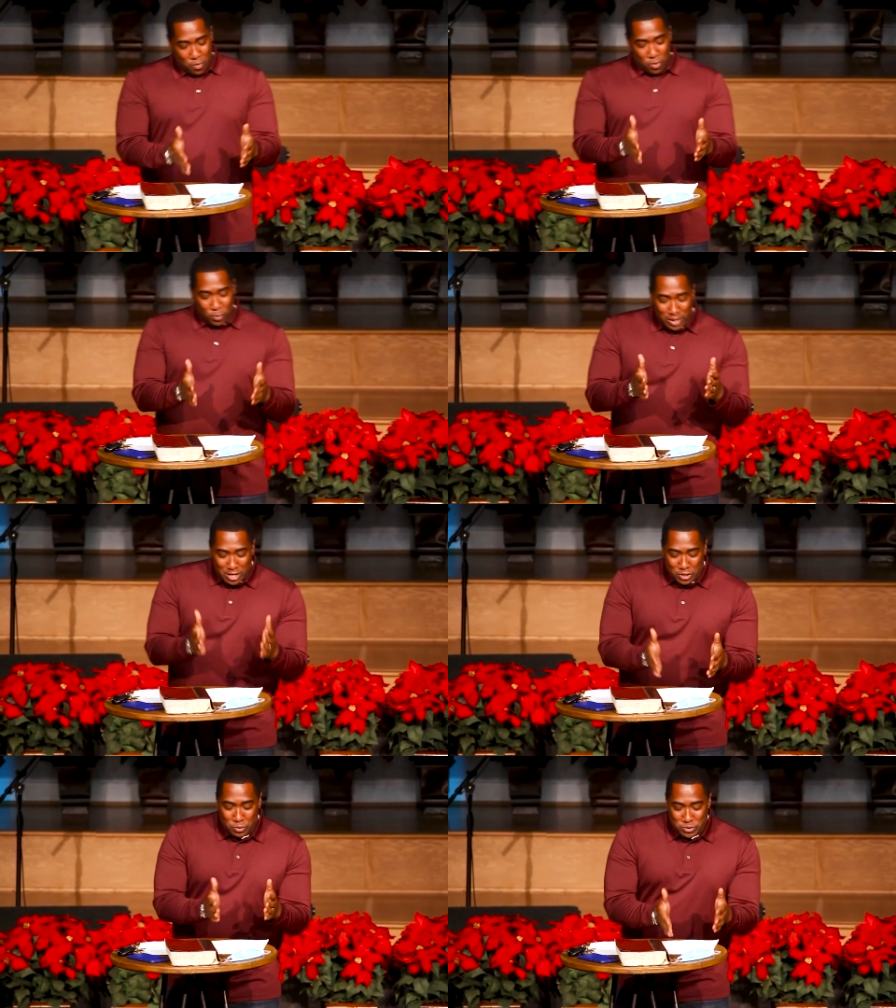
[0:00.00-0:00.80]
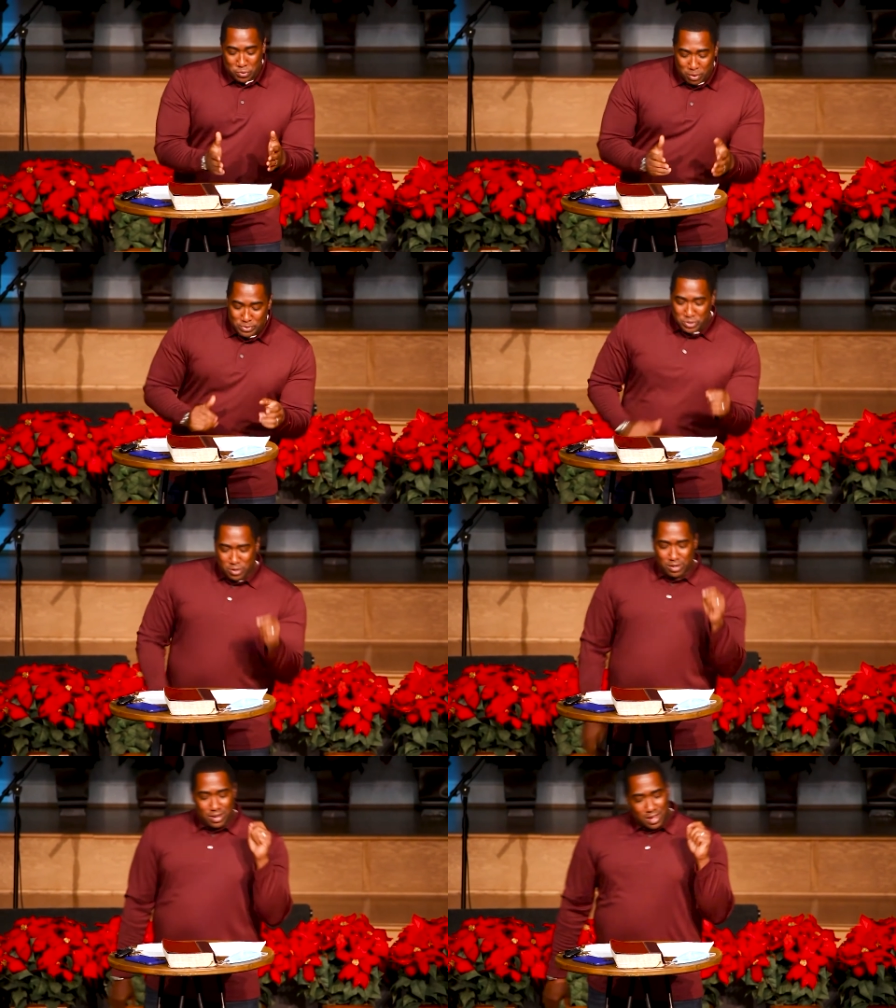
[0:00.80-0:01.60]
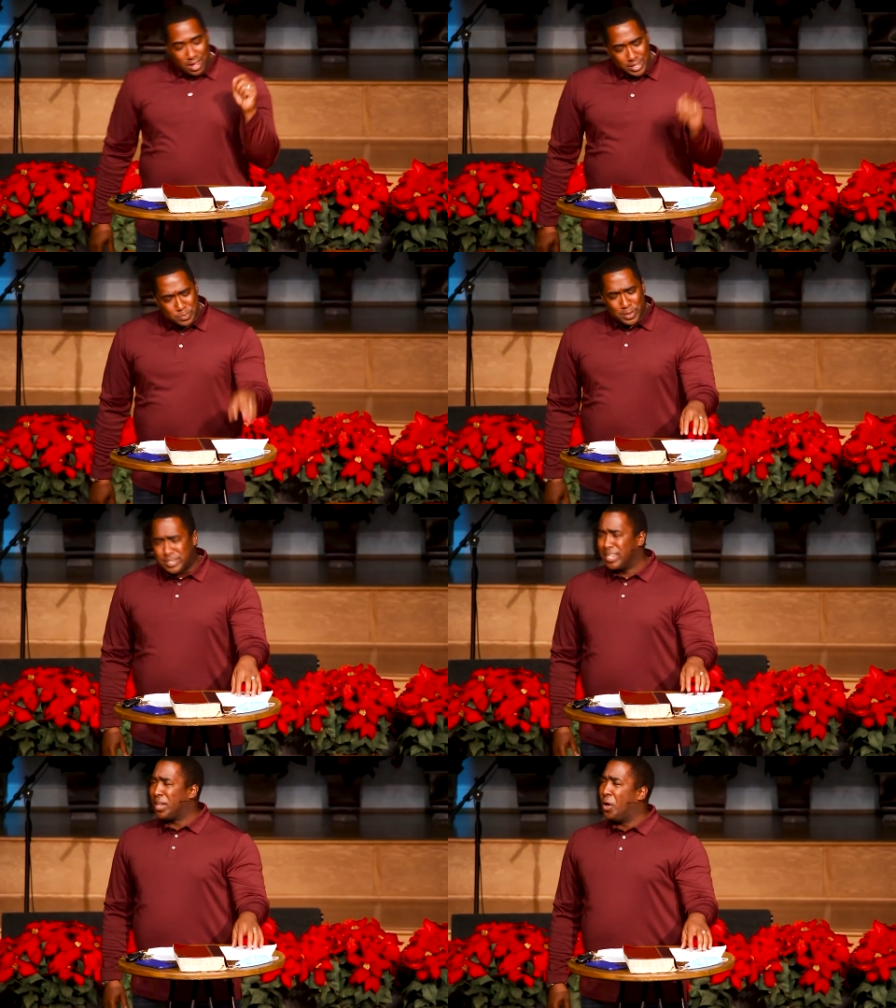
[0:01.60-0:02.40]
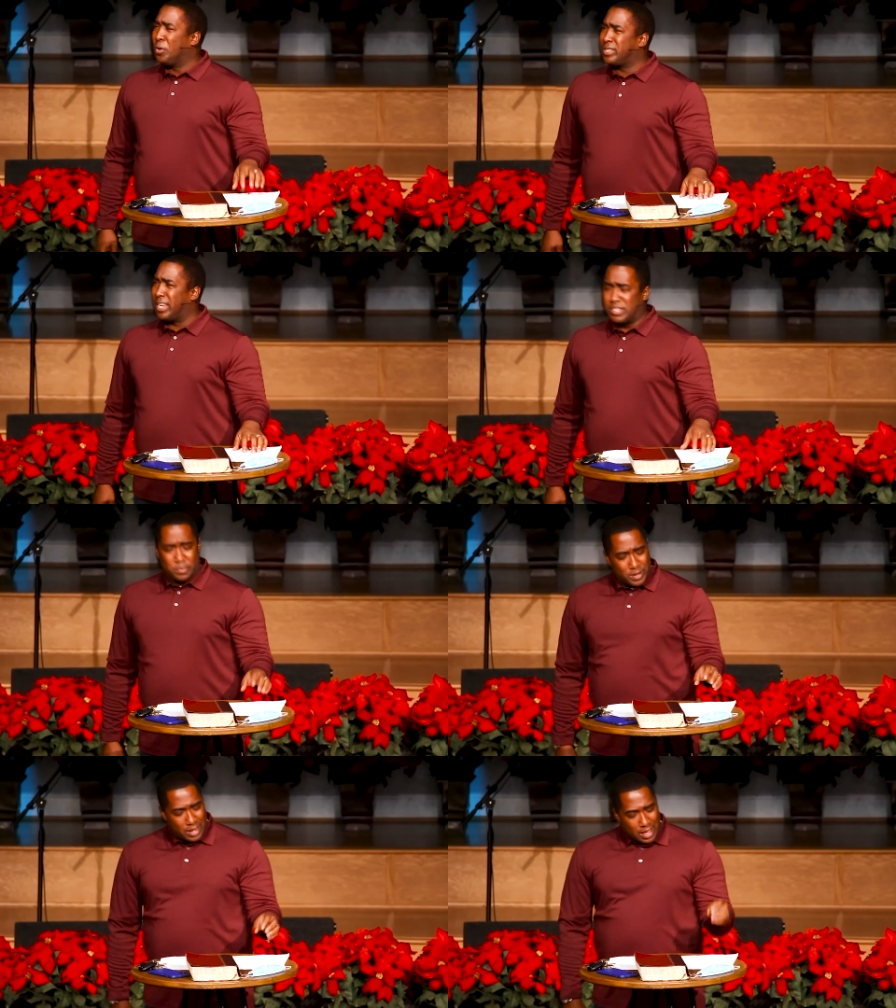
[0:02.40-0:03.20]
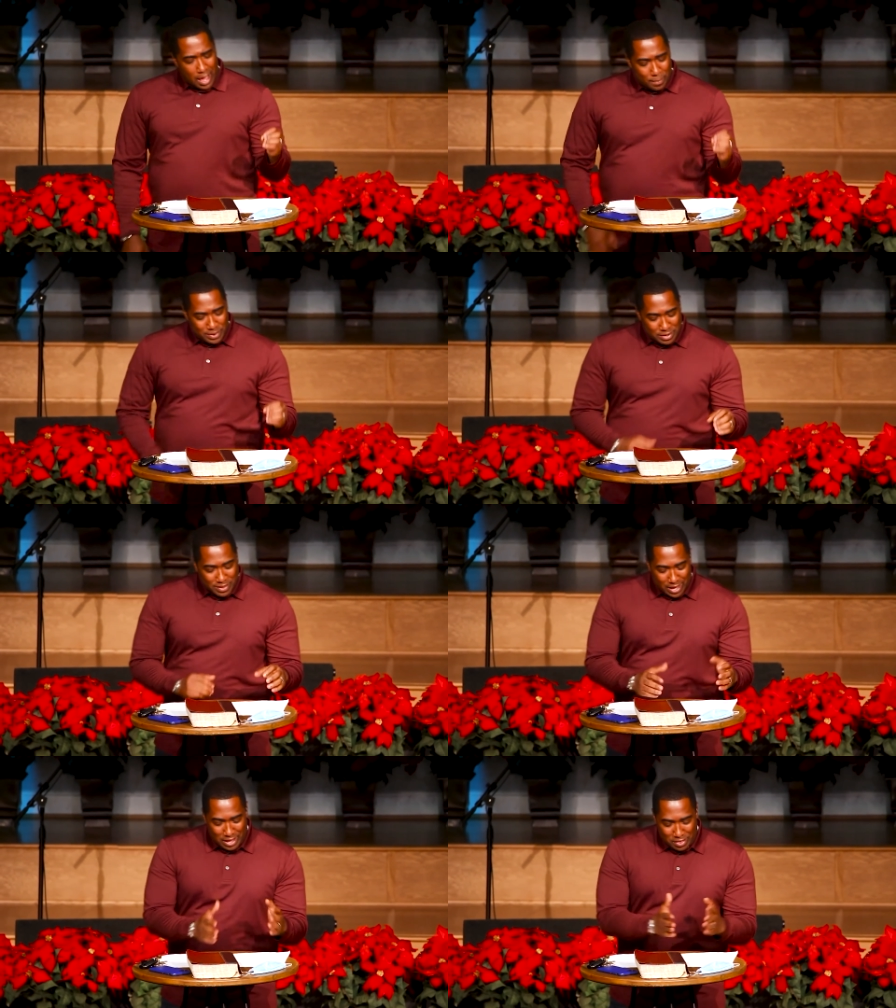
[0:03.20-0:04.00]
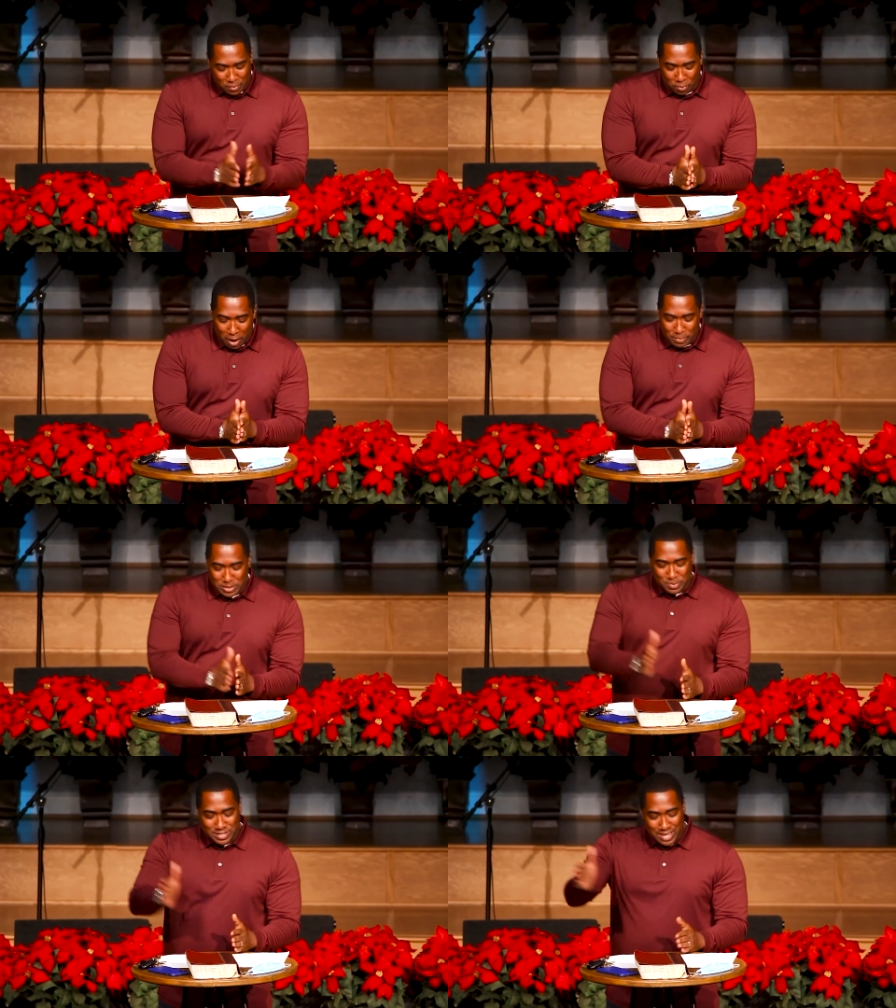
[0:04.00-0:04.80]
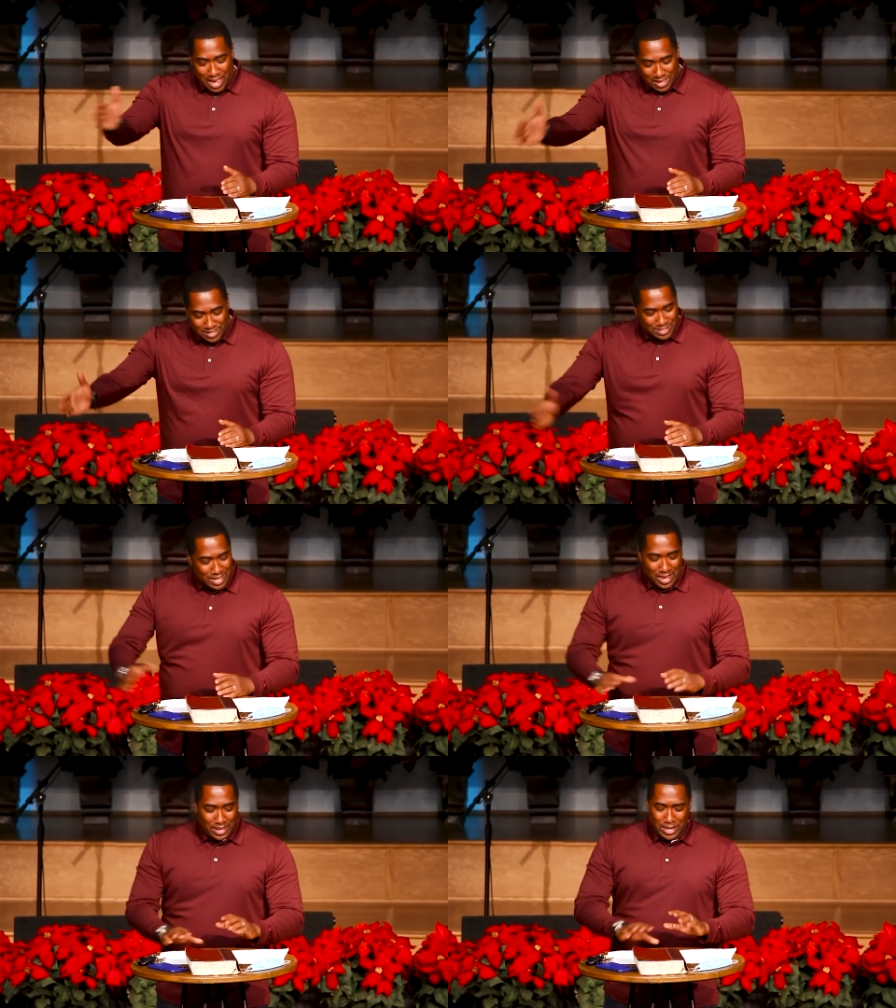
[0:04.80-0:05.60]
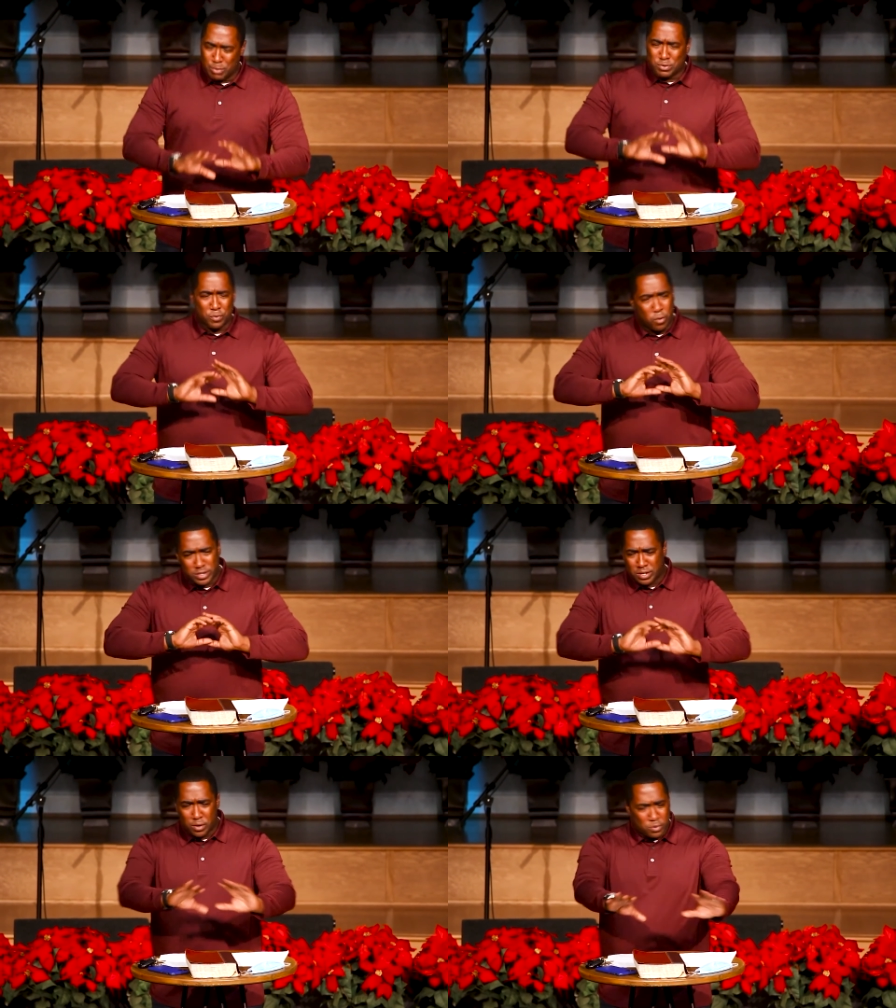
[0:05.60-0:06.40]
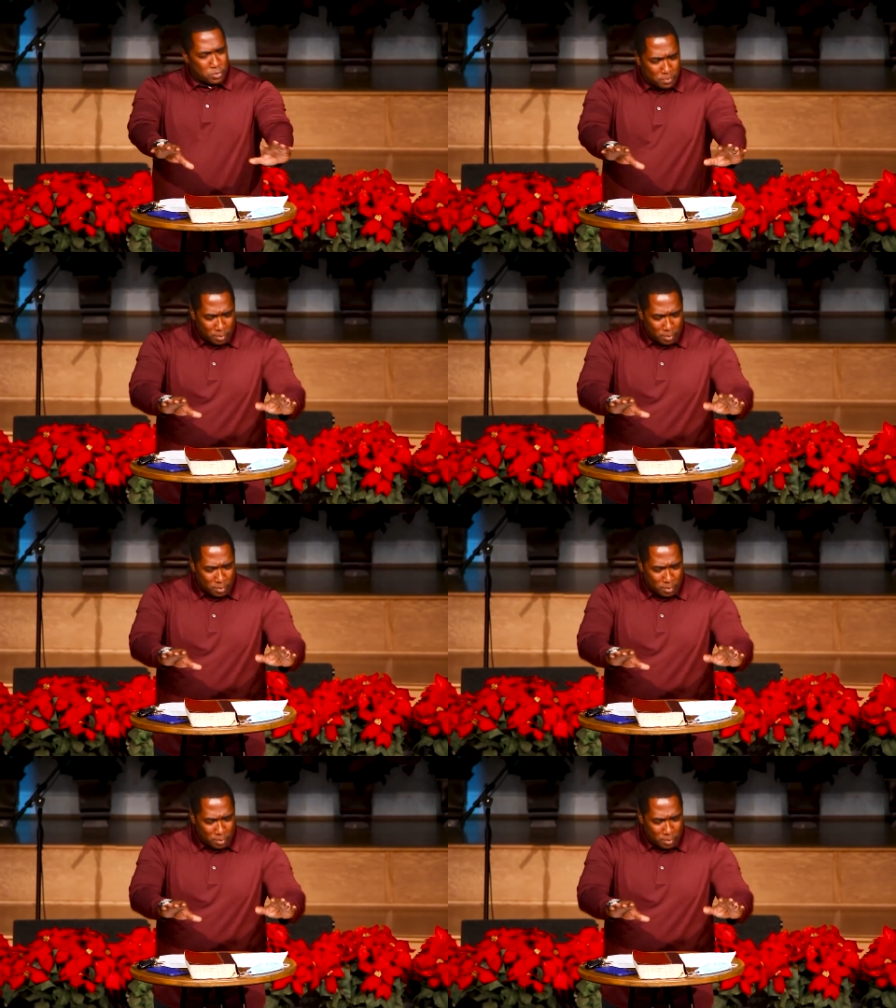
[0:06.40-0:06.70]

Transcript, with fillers: when we look through scripture, uh, especially in the Old Testament, I believe that the promised Messiah, and, he was foretold through the